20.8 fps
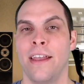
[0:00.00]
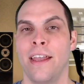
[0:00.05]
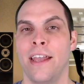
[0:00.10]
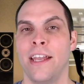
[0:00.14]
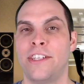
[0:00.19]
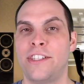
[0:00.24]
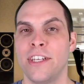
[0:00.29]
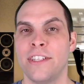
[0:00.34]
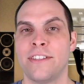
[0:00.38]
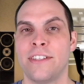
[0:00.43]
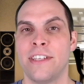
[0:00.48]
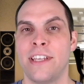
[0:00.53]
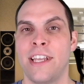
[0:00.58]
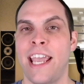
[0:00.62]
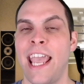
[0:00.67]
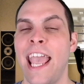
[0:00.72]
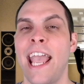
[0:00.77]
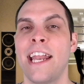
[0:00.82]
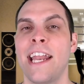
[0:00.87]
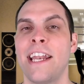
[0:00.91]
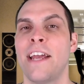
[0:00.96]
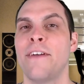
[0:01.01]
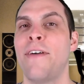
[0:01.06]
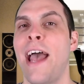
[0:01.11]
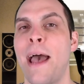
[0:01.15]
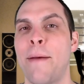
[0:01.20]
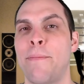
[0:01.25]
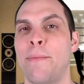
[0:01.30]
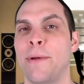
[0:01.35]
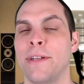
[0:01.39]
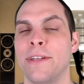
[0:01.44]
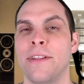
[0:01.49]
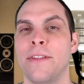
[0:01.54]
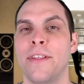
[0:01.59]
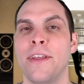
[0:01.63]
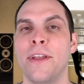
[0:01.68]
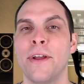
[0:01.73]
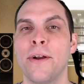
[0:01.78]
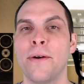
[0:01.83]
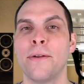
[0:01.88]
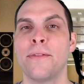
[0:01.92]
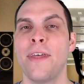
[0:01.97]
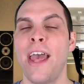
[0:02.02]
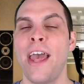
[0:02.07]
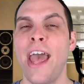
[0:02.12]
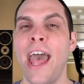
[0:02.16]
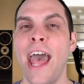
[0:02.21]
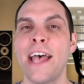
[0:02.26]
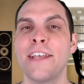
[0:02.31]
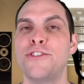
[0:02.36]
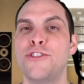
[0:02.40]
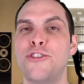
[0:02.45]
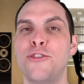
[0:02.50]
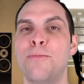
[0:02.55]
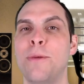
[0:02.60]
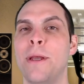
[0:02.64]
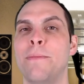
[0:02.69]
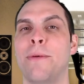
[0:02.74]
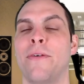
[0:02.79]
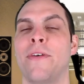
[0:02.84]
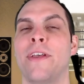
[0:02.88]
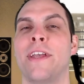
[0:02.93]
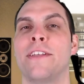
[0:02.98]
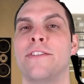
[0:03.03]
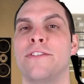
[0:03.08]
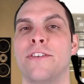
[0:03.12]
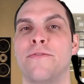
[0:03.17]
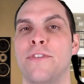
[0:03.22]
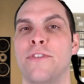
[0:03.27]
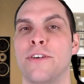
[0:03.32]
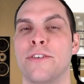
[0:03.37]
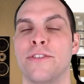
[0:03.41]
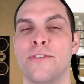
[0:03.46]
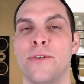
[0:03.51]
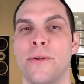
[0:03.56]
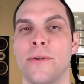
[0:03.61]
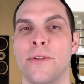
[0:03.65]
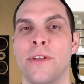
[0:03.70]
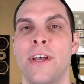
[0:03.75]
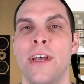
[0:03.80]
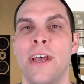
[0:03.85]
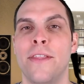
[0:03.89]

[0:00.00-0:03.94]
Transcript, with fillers: It just can't have happened. The Earth has to be billions of years old.